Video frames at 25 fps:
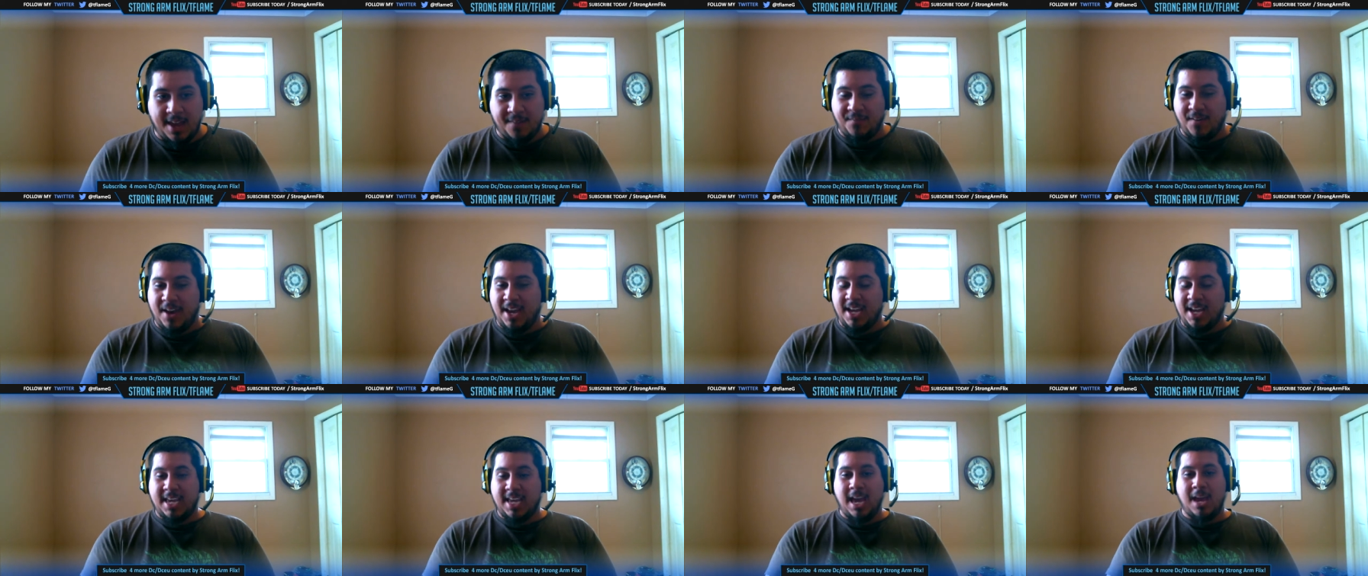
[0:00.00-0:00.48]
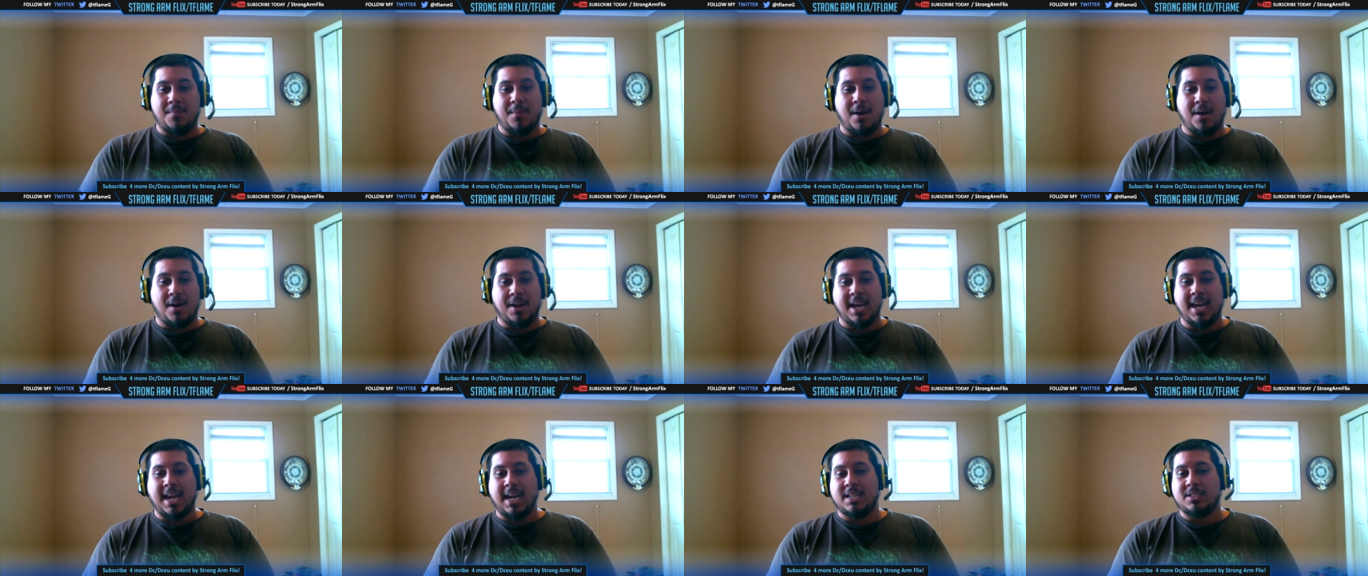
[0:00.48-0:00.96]
if I came
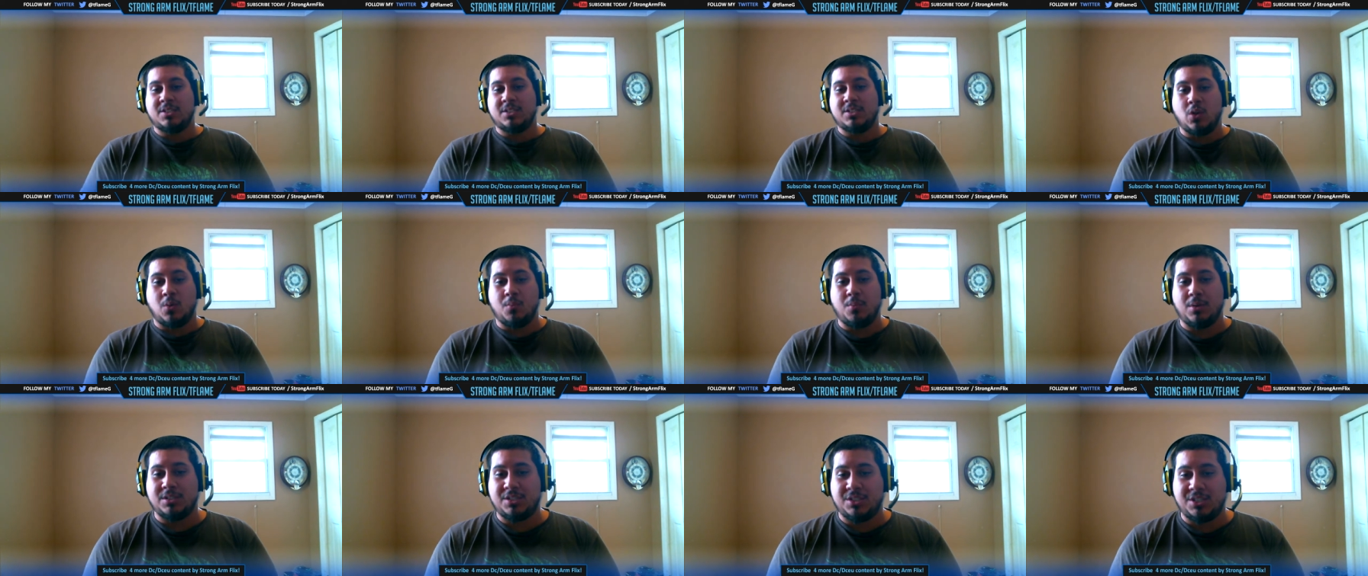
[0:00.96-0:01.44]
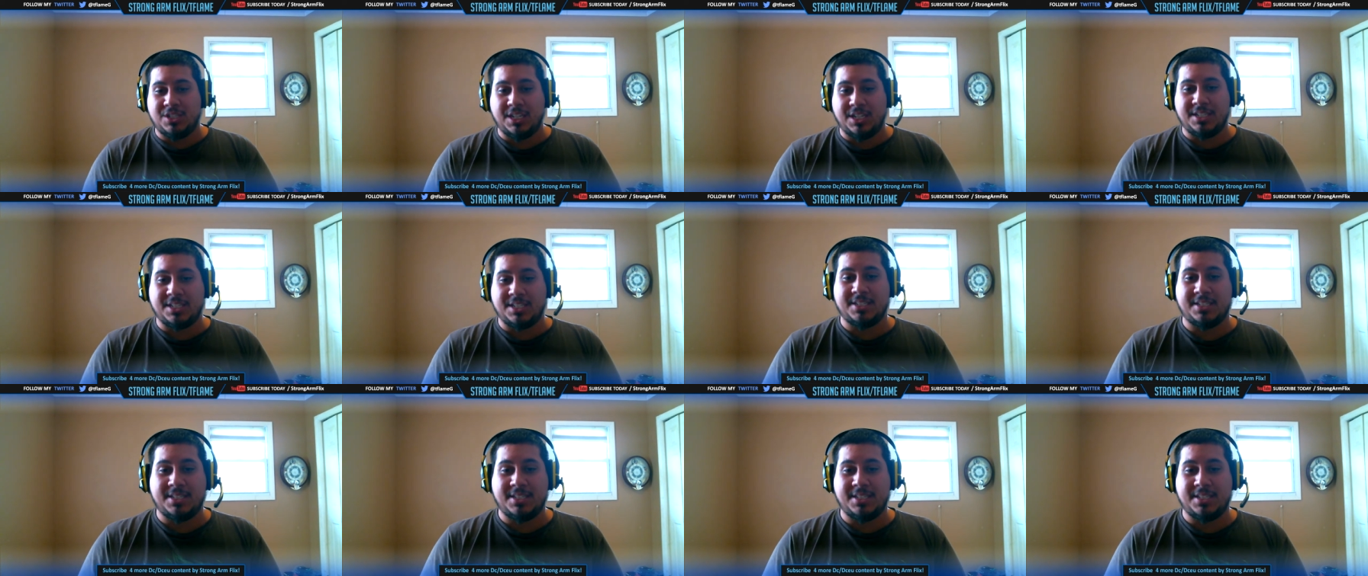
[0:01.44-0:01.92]
out, I got so much
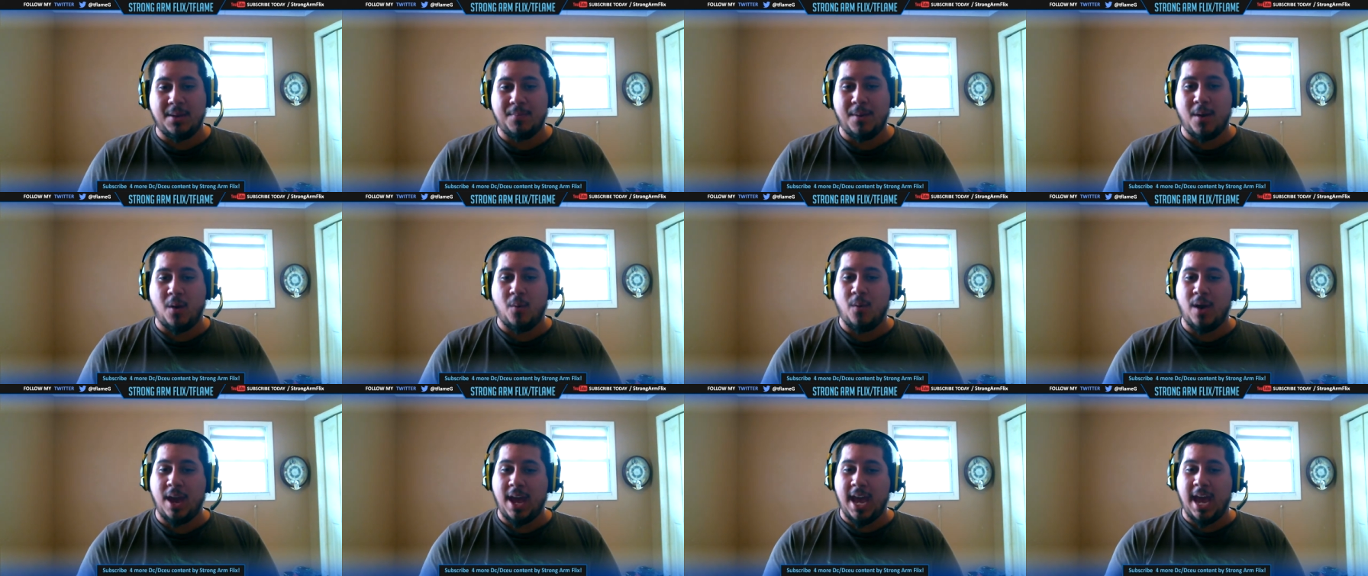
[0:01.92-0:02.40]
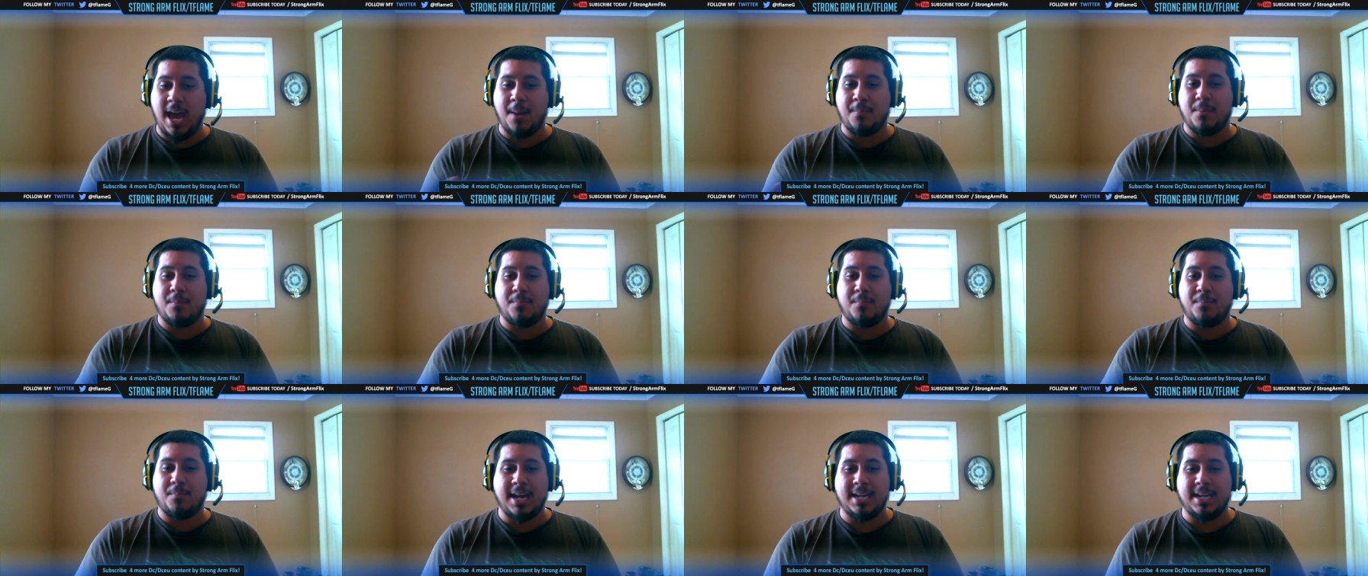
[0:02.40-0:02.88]
shit to say about what
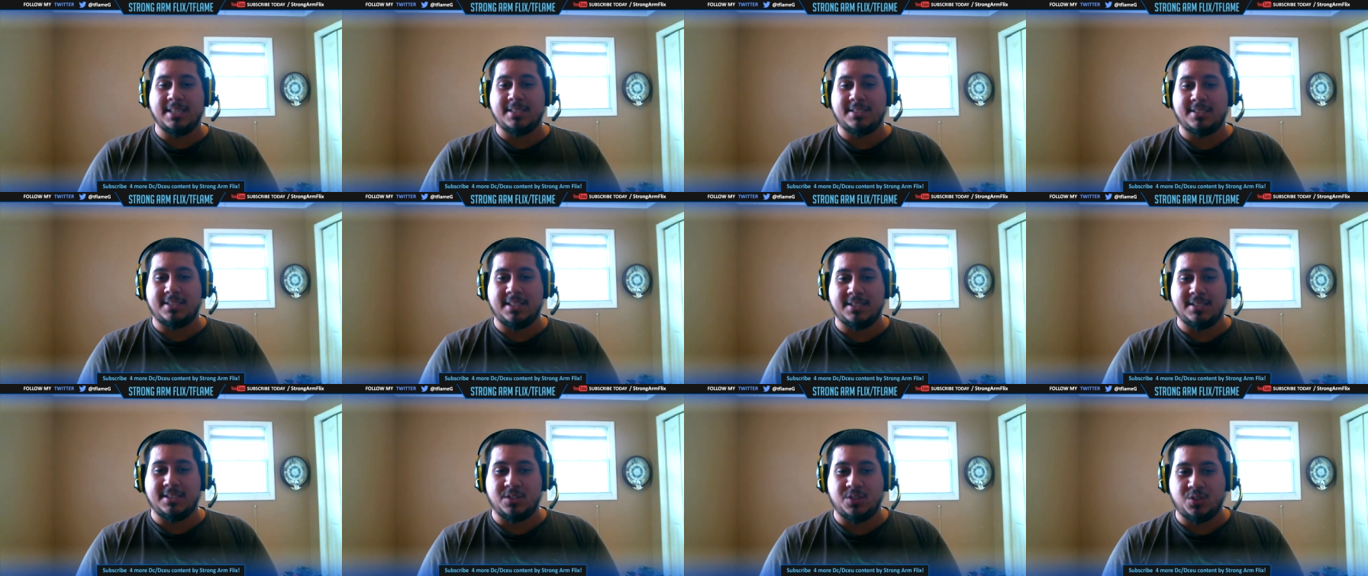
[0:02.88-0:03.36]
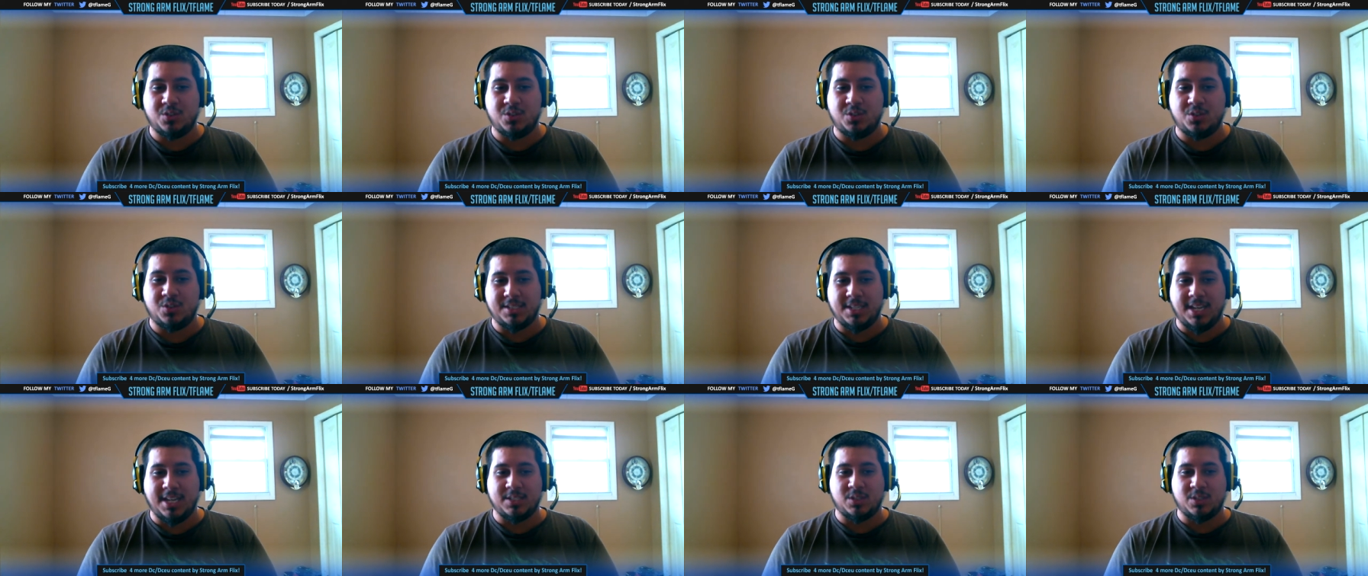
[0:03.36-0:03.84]
happened behind the scenes of
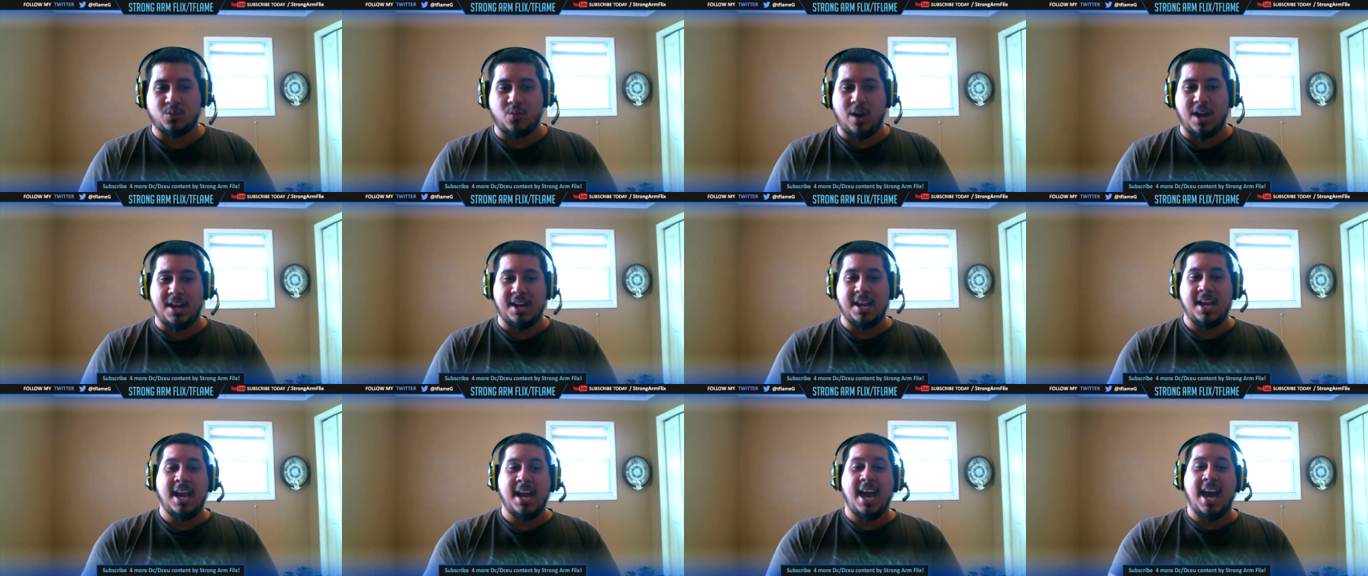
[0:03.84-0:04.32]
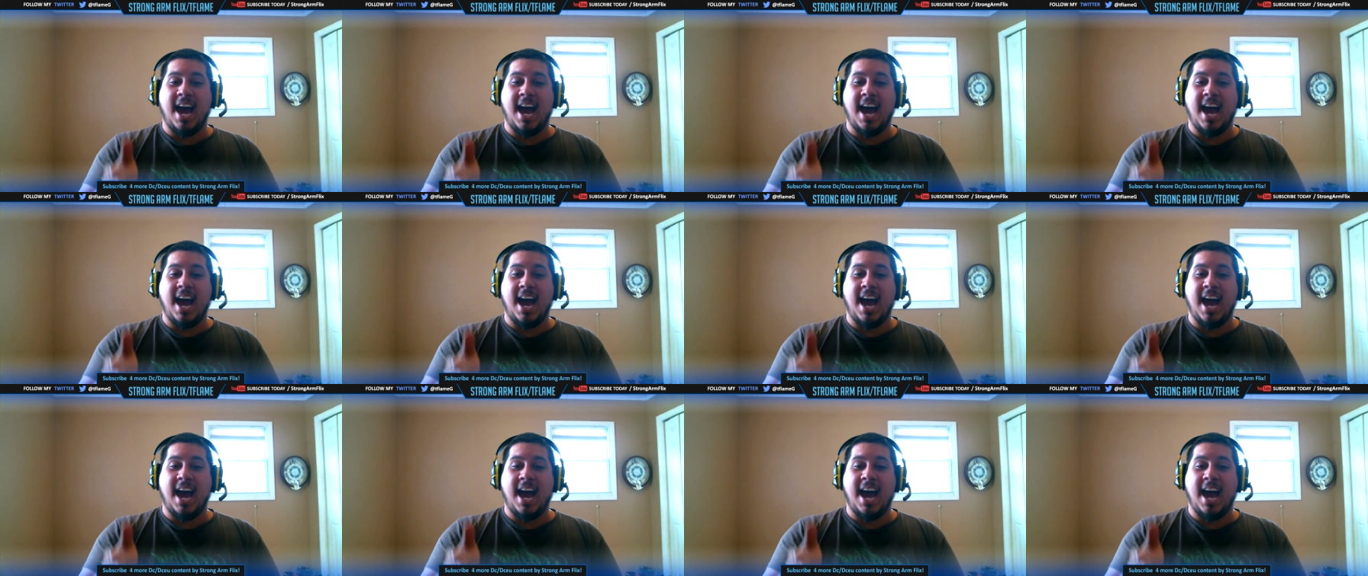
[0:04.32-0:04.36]
Suicide Squad,